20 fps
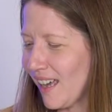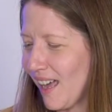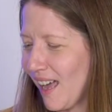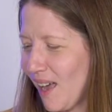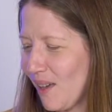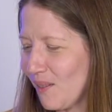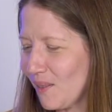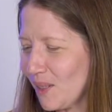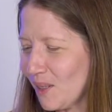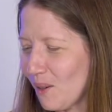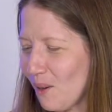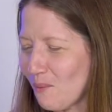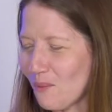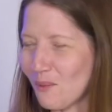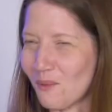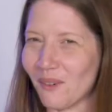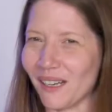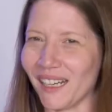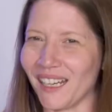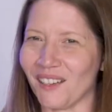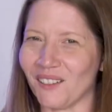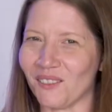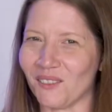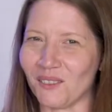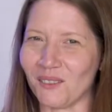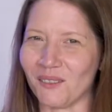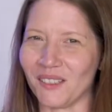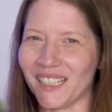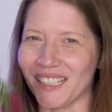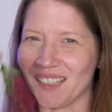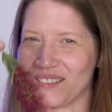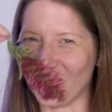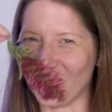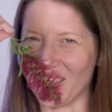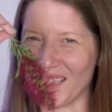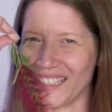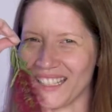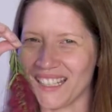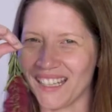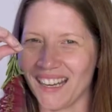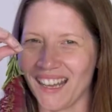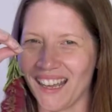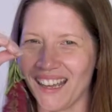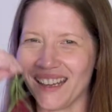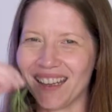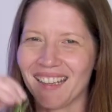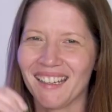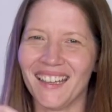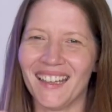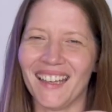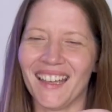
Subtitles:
So I brought one here for me today.